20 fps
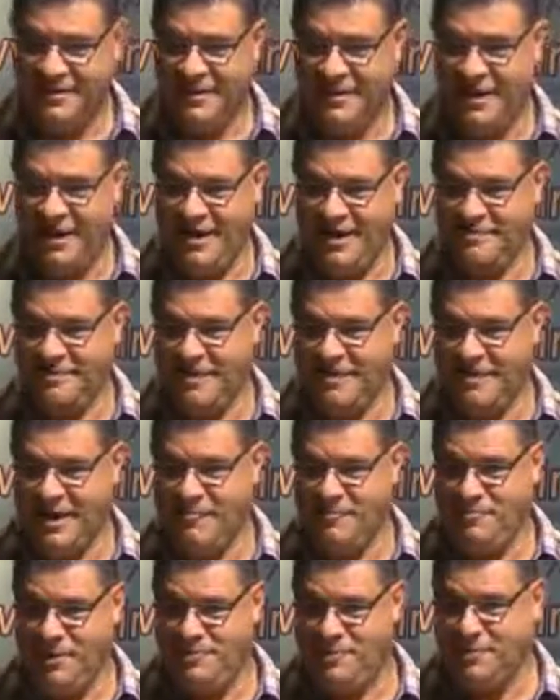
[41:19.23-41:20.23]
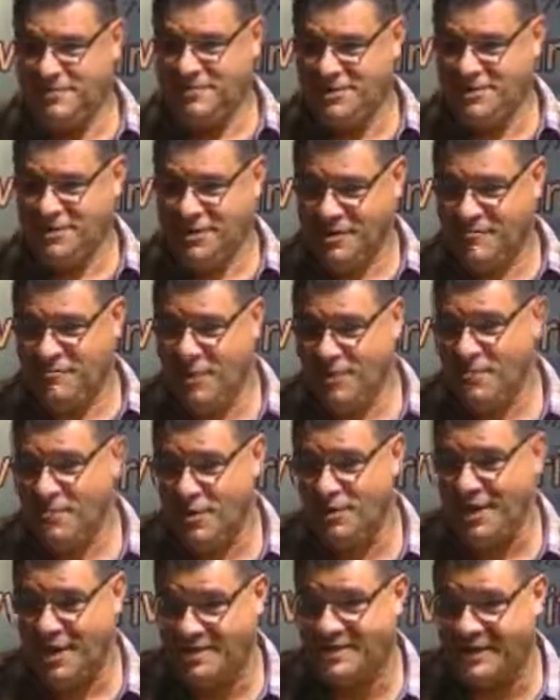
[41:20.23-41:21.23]
And people
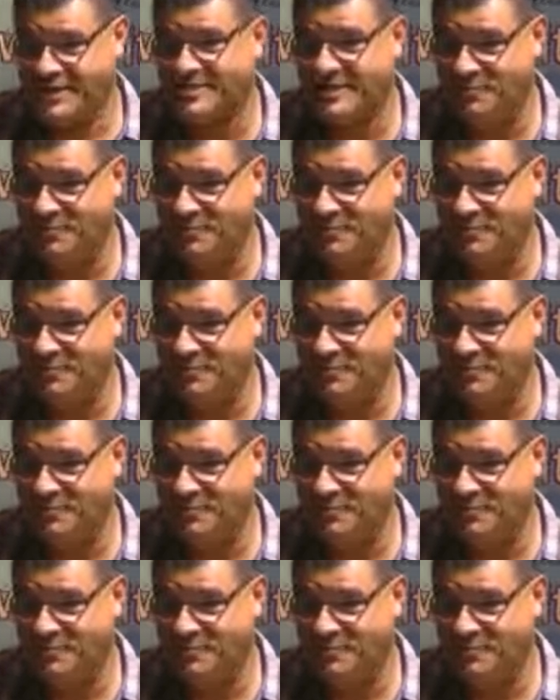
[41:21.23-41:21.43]
know that